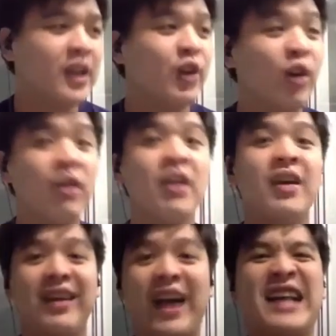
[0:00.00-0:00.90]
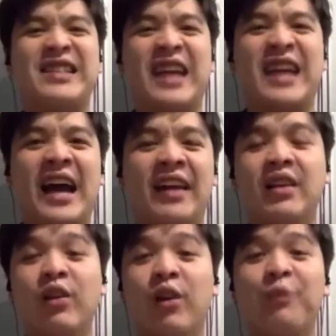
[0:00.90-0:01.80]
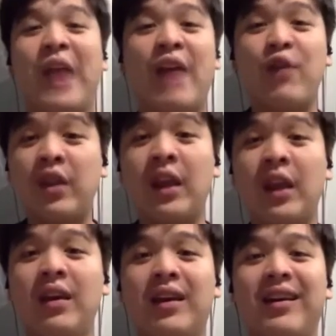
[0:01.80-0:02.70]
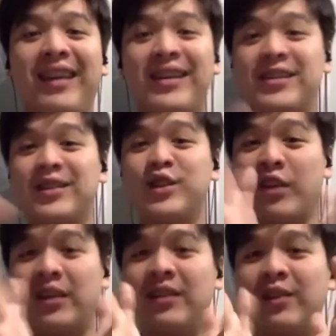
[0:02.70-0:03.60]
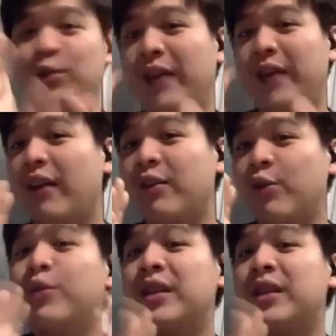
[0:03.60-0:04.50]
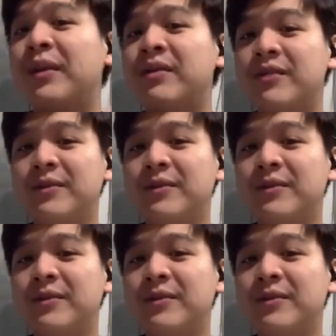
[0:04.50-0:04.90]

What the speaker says: You know, ayah jalat. You know, everything is shortened to like 2 syllables.